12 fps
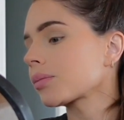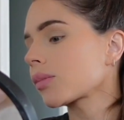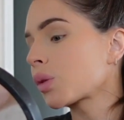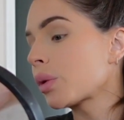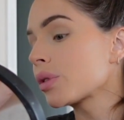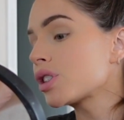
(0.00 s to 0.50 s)

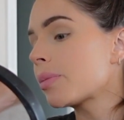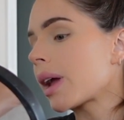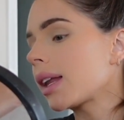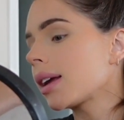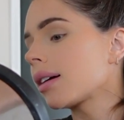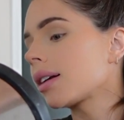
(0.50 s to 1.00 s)
we were
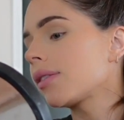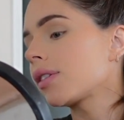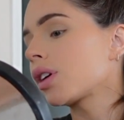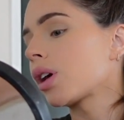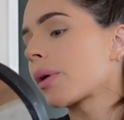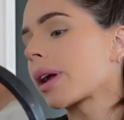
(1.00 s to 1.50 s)
debating on
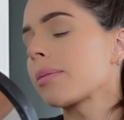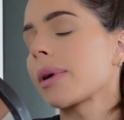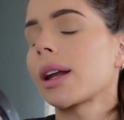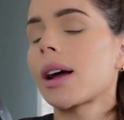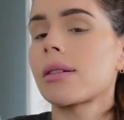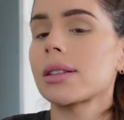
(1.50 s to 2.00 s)
even going,
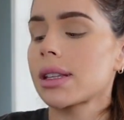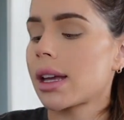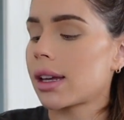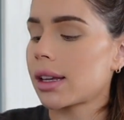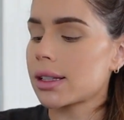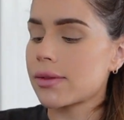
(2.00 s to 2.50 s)
but I was
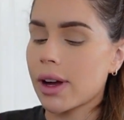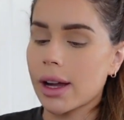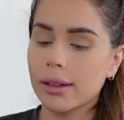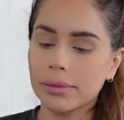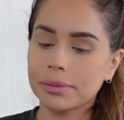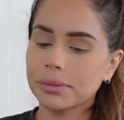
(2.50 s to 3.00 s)
like, it's
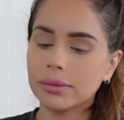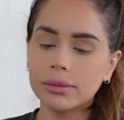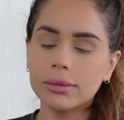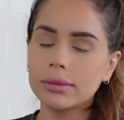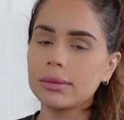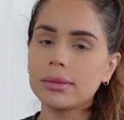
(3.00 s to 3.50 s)
fine.
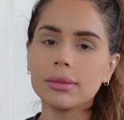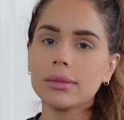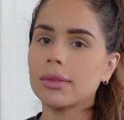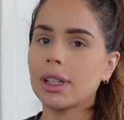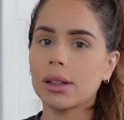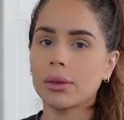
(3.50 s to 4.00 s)

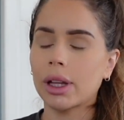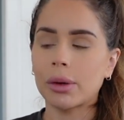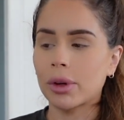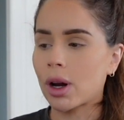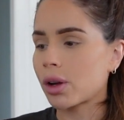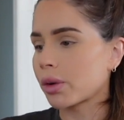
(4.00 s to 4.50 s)
We're like,
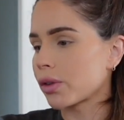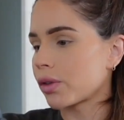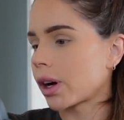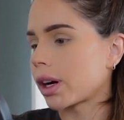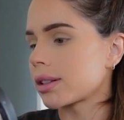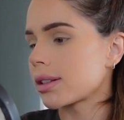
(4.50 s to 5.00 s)
we're not going
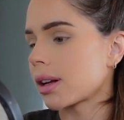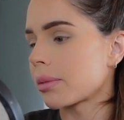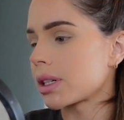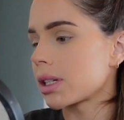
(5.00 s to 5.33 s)
far. It's not a big